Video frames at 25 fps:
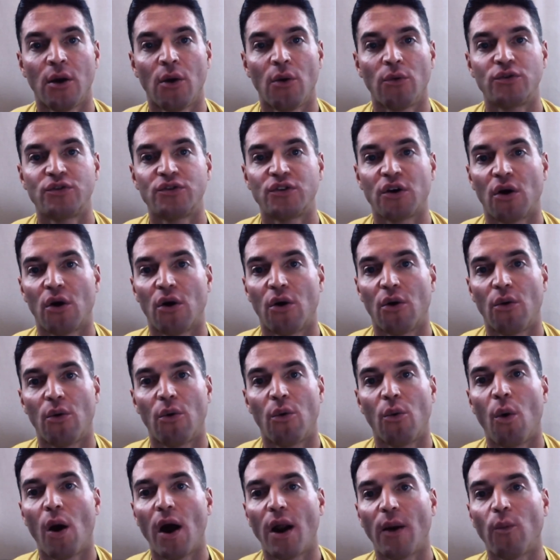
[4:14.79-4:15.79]
So,
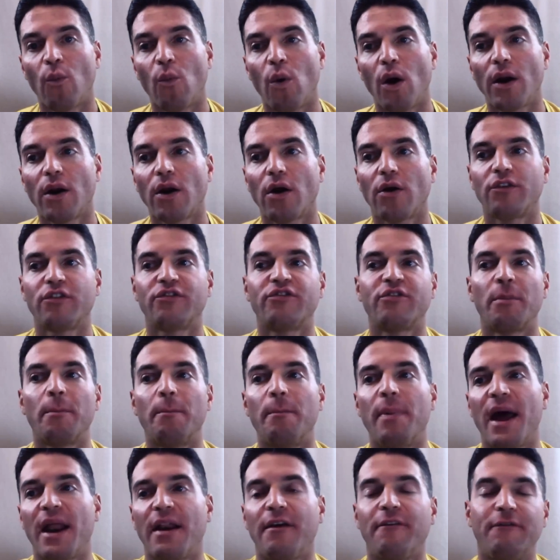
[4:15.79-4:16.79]
what what are some
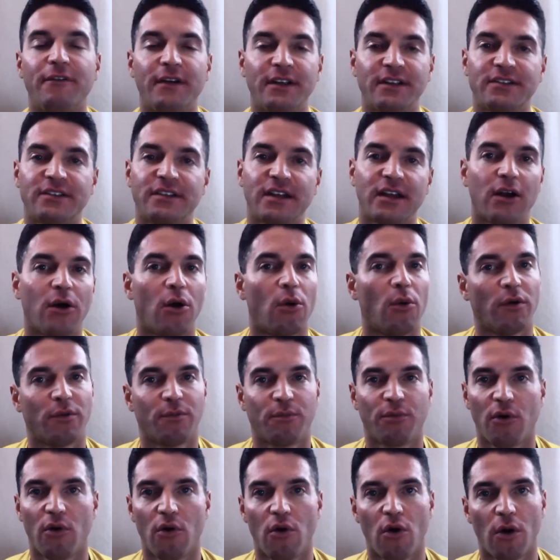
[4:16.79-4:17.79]
benefits that go with
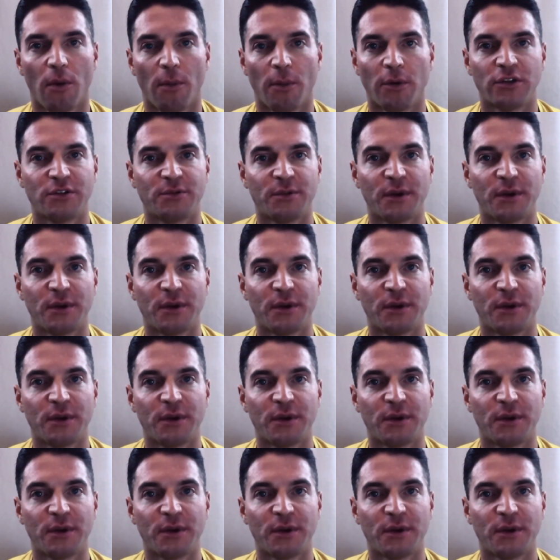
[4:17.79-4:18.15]
prohormones?